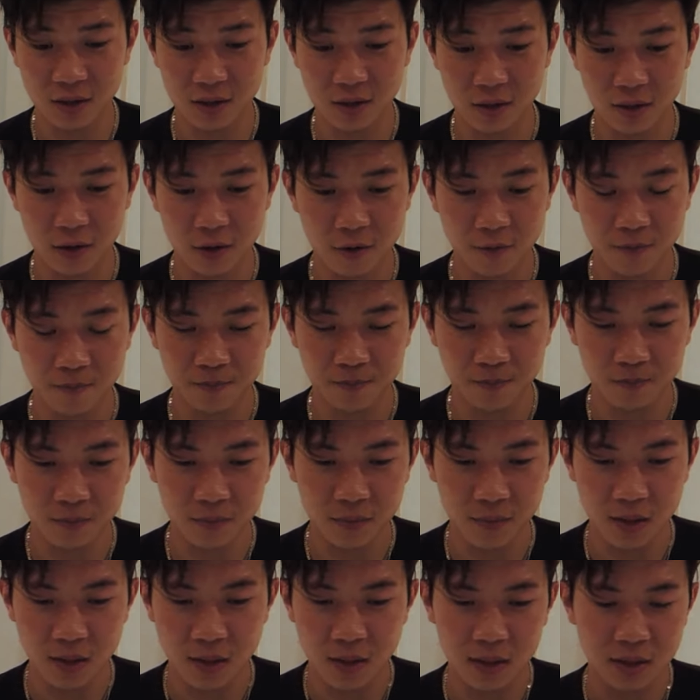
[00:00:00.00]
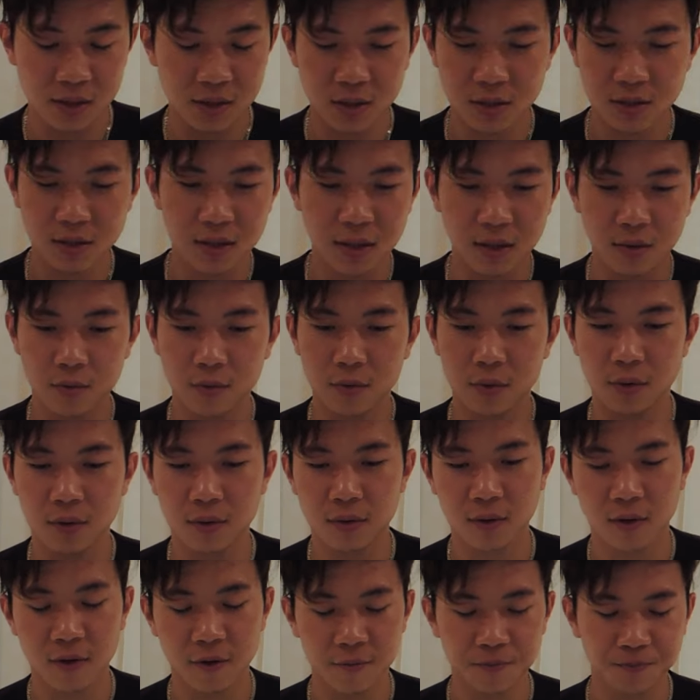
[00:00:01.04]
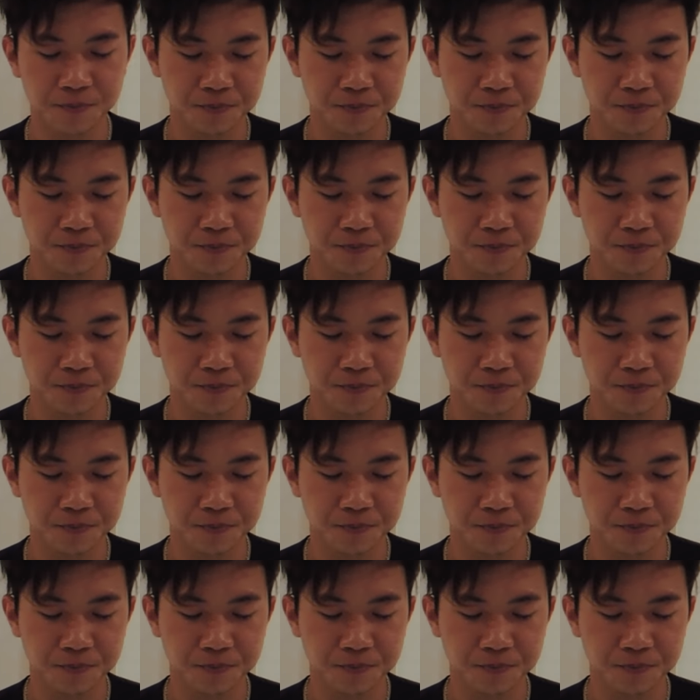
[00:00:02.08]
you know. It's just like with